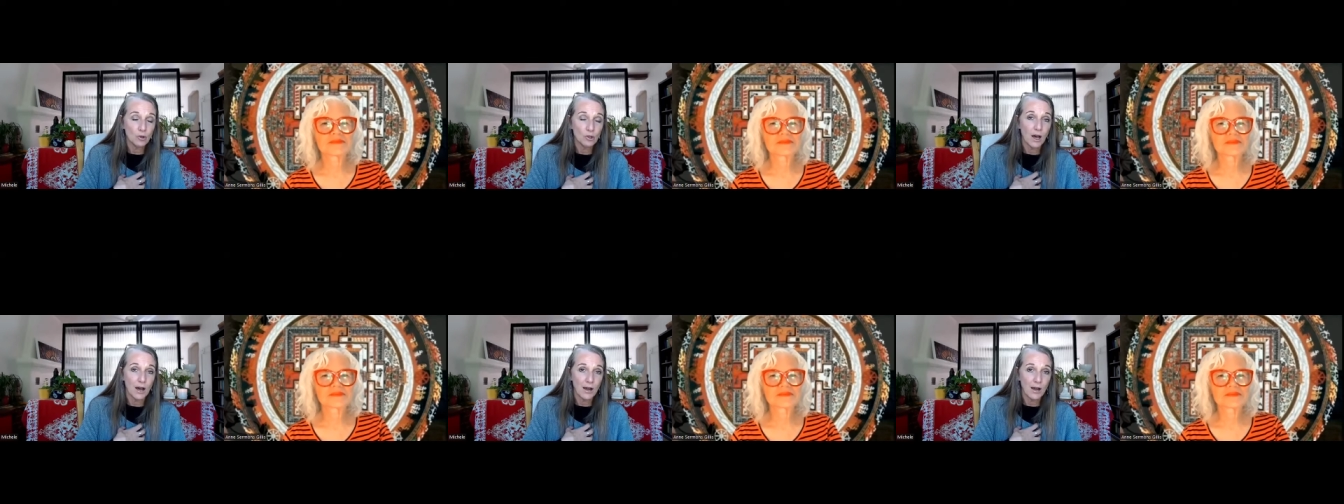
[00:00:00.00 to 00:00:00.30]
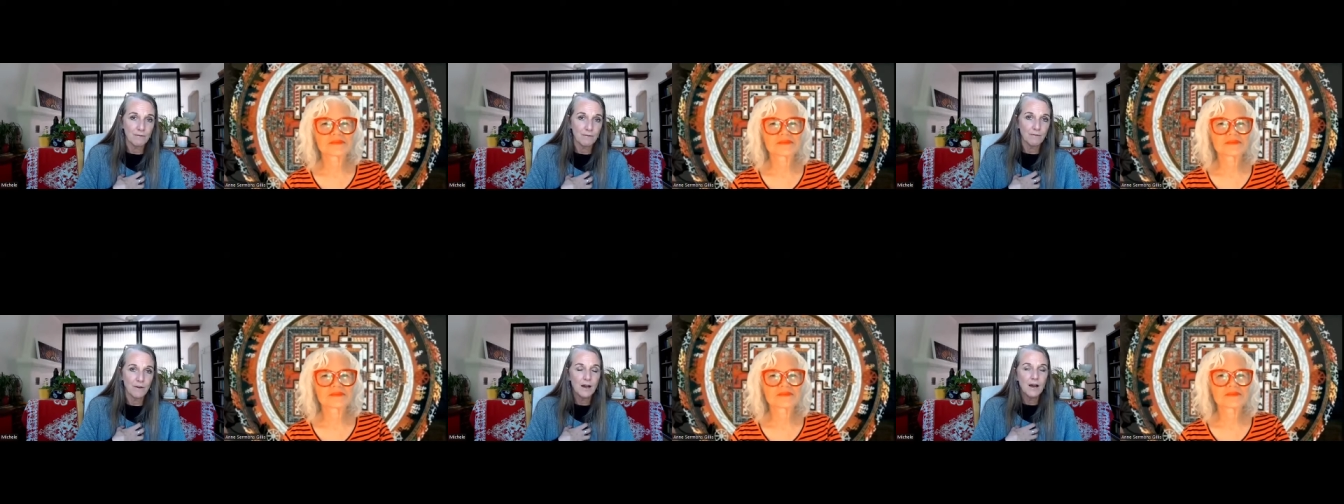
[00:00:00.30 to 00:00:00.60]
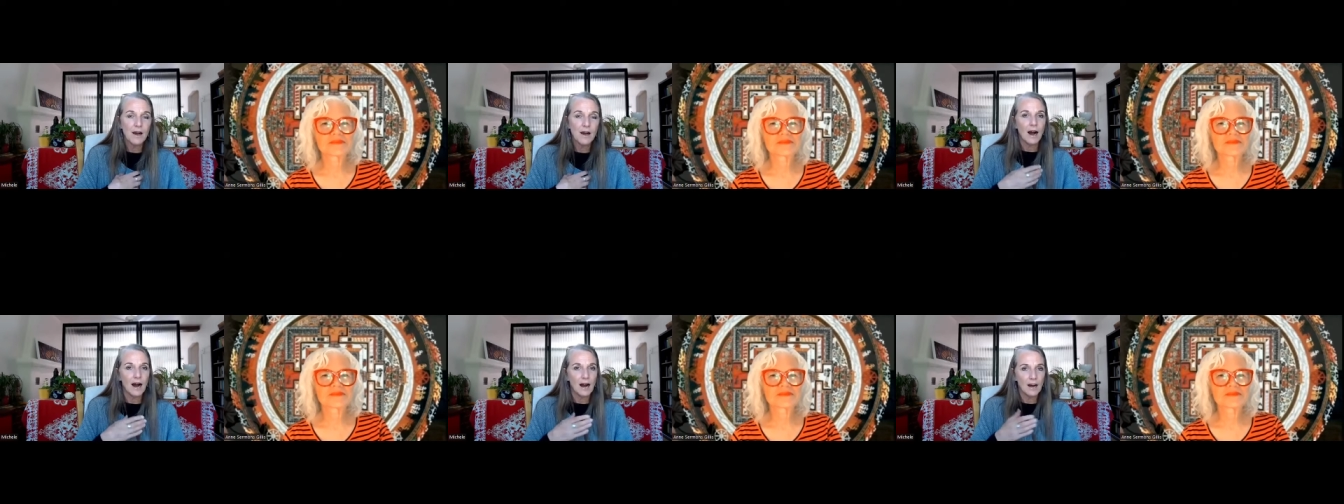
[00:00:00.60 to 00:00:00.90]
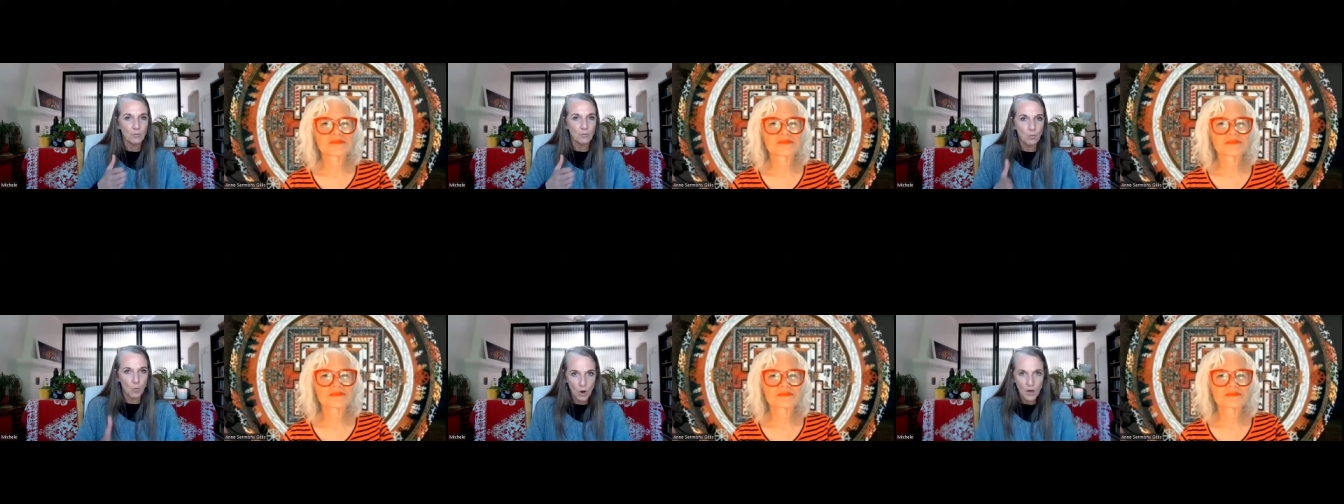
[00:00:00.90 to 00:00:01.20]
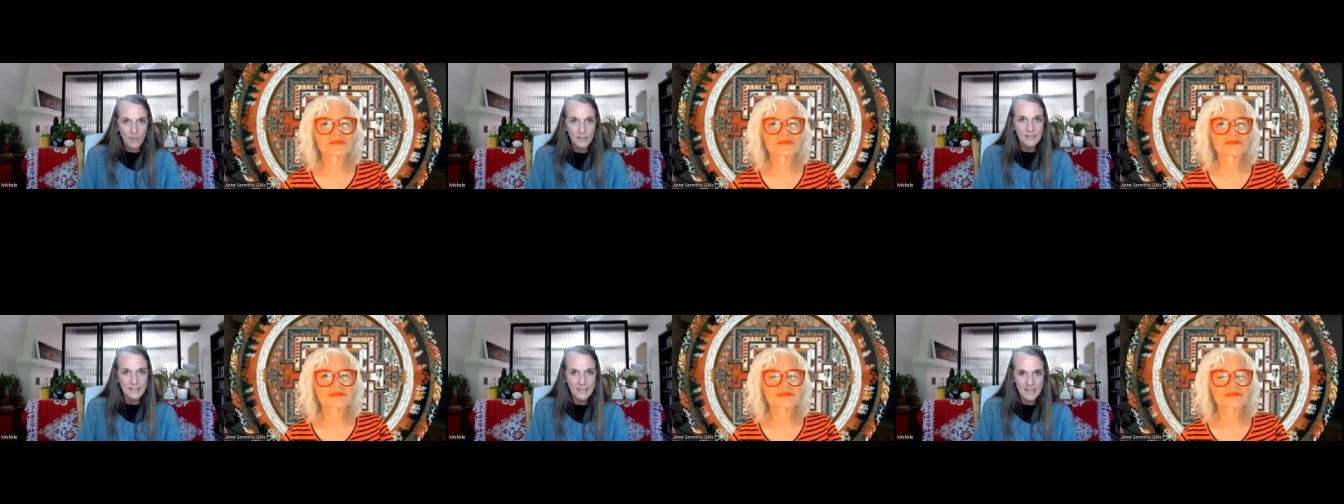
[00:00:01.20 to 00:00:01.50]
life on
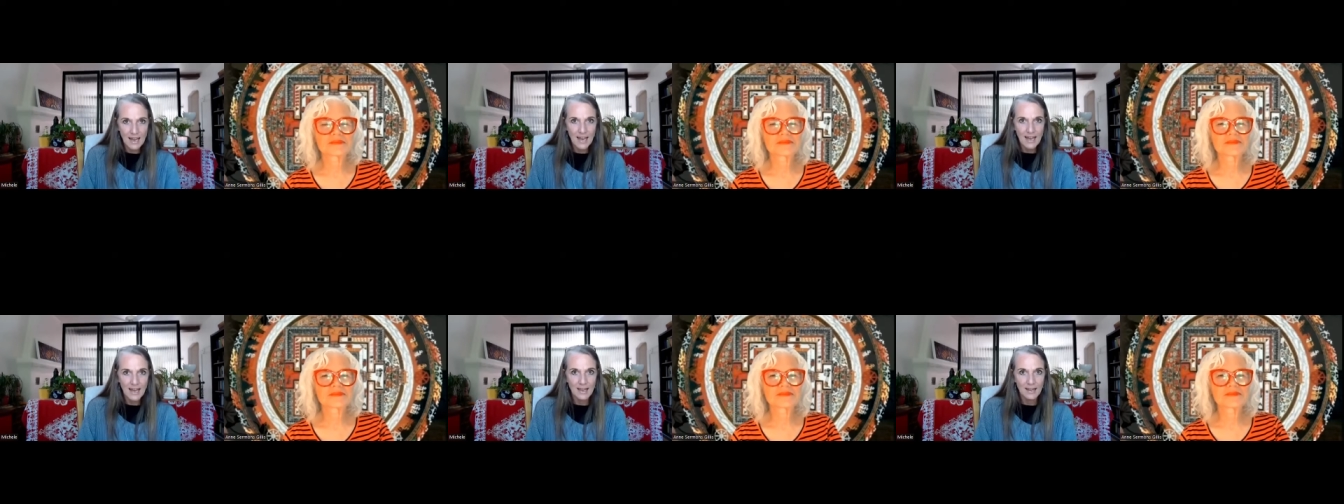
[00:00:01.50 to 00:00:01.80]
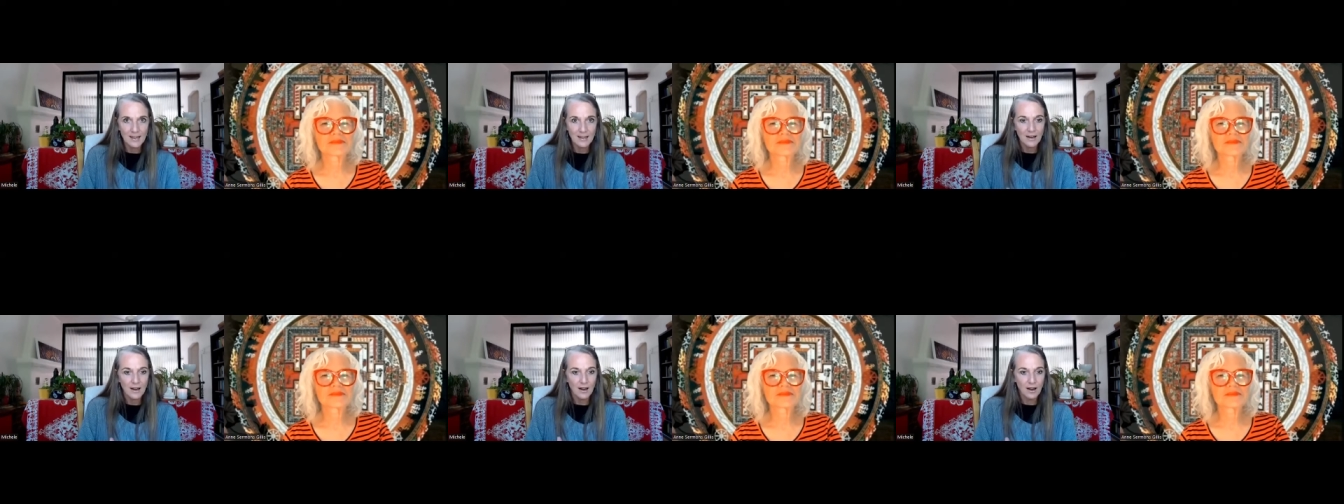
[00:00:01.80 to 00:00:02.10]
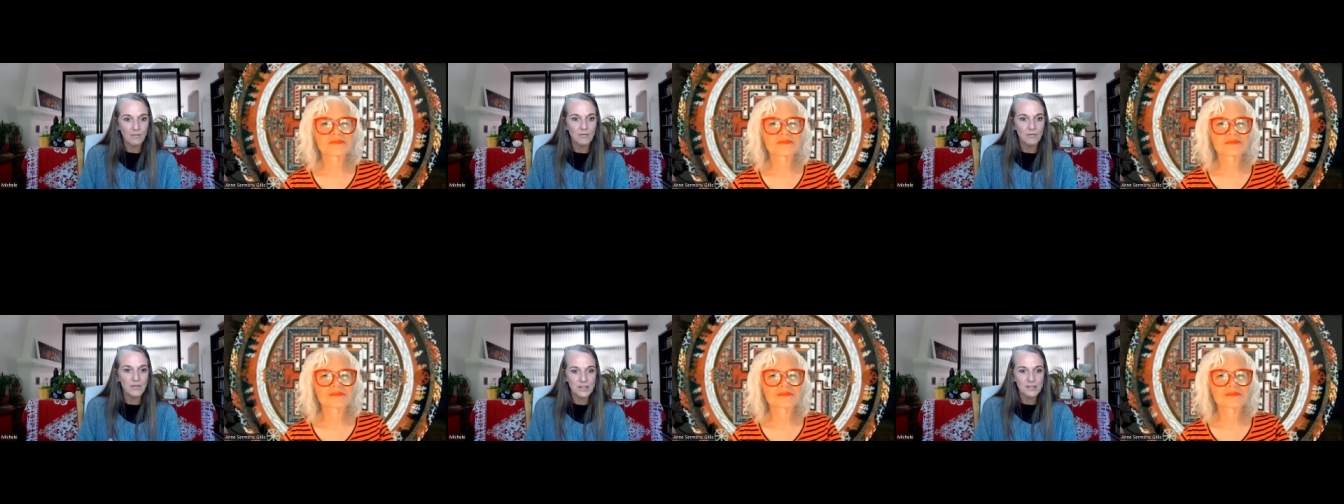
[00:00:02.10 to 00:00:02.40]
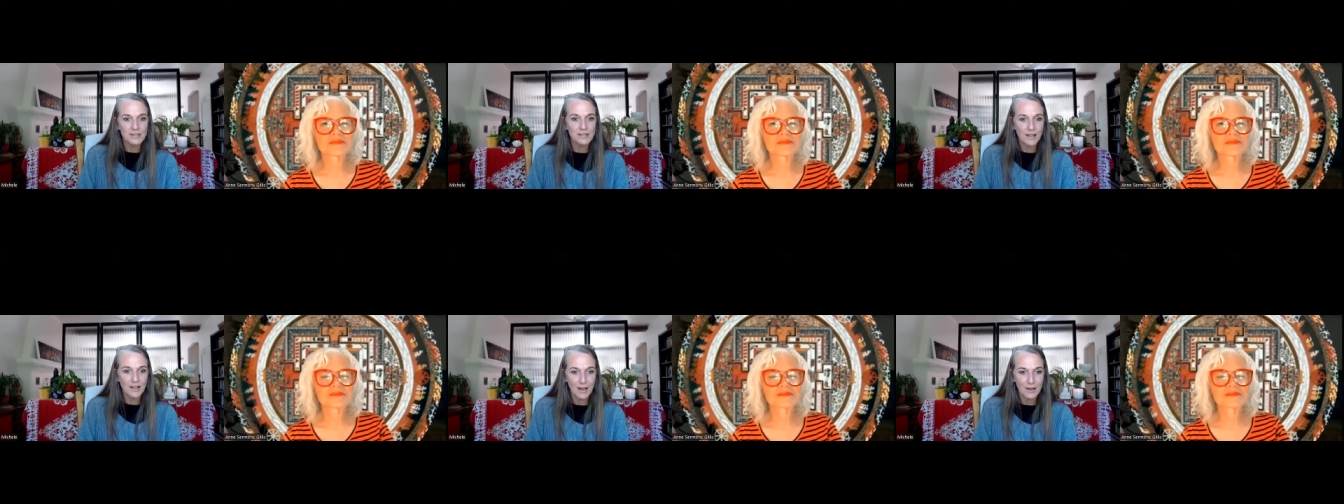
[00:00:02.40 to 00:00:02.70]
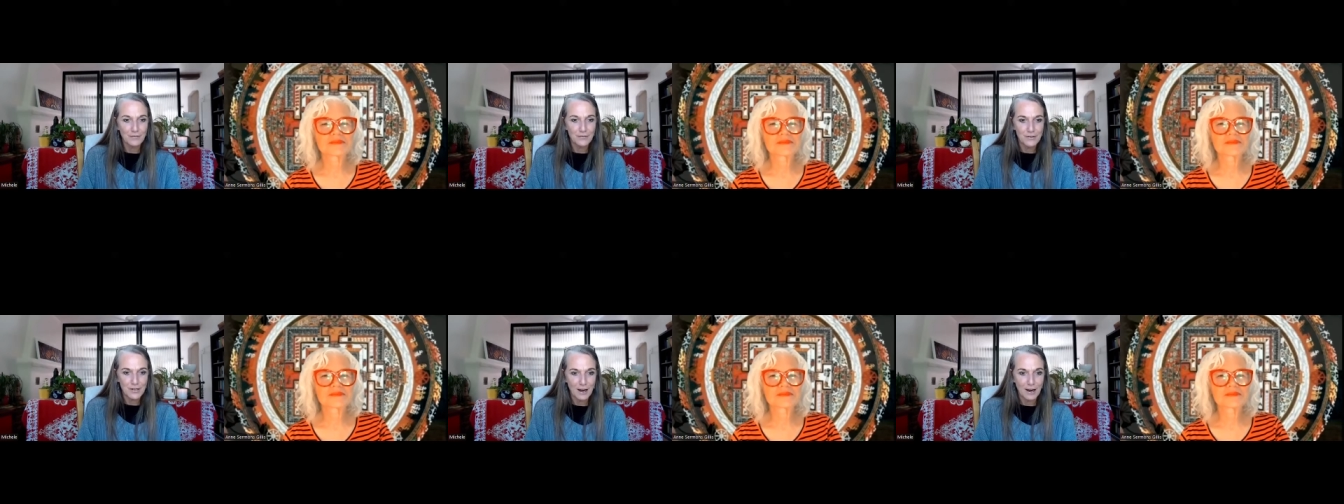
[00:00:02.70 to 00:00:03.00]
one day of this
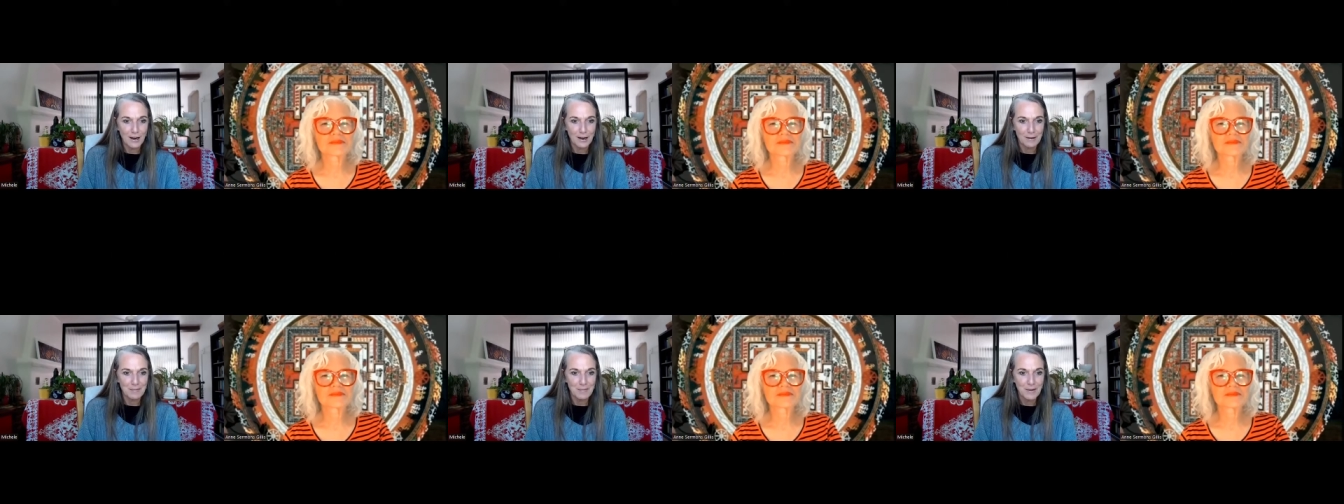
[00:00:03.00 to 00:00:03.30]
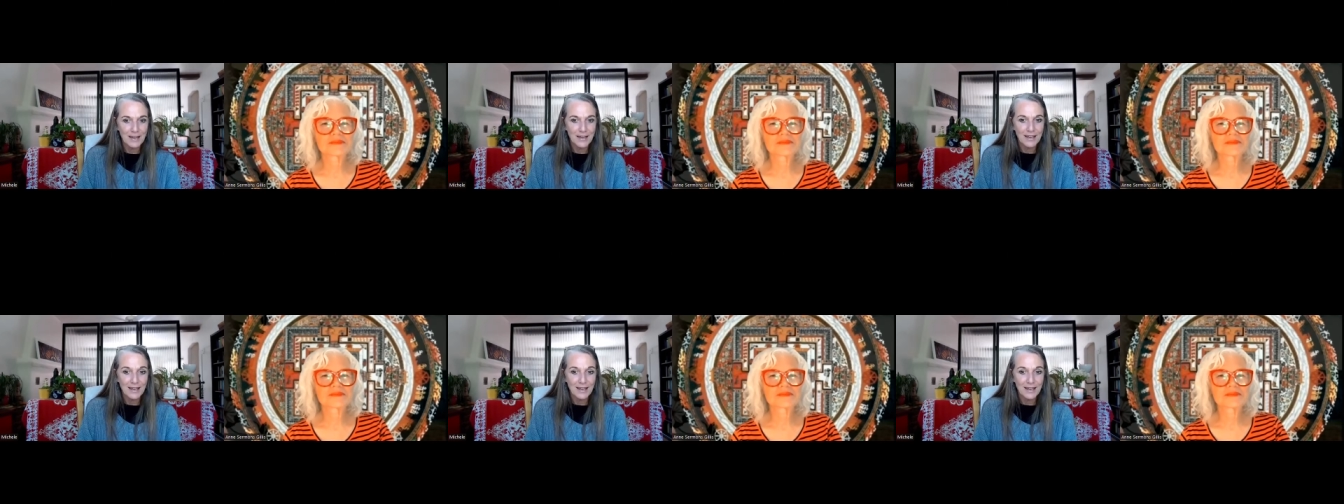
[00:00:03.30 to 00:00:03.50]
lifetime,